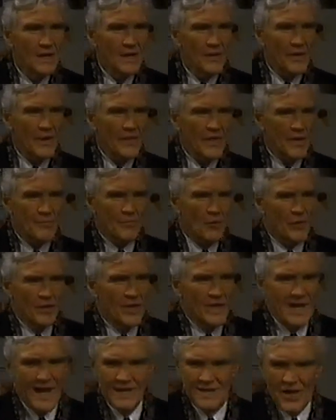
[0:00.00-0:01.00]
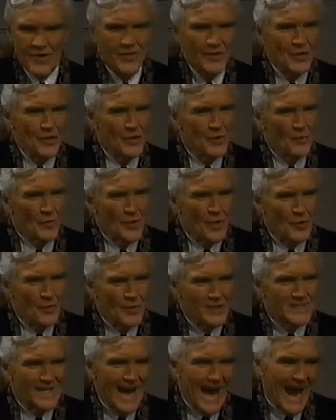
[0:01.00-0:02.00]
By that point, it had nothing to do with you
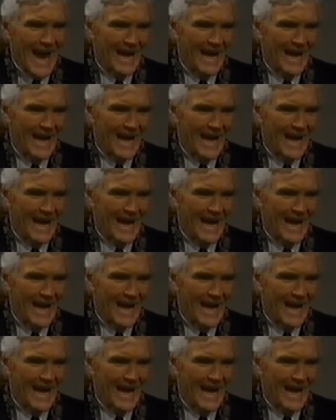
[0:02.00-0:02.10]
and Tam.